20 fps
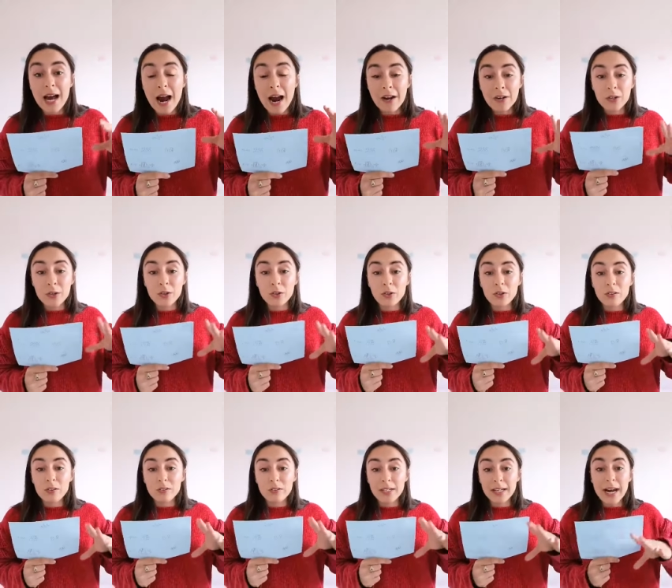
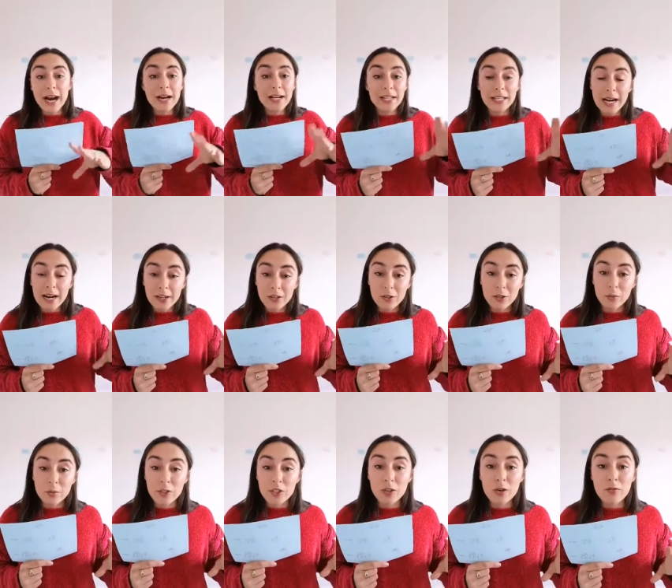article, the Guardian
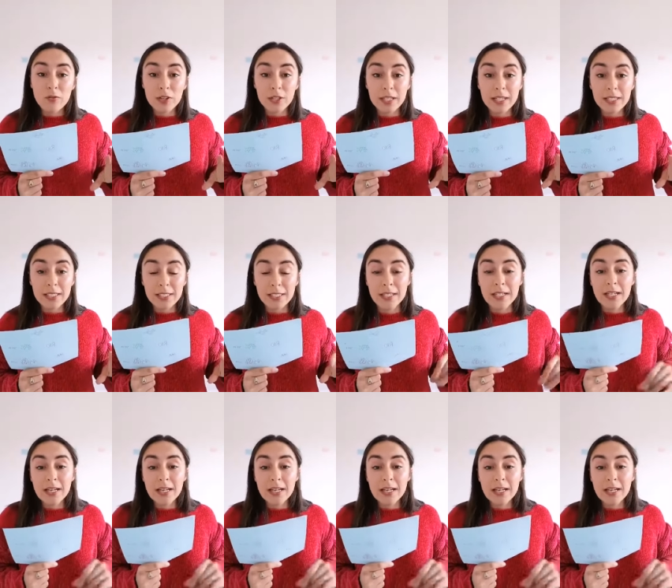article, which covered this,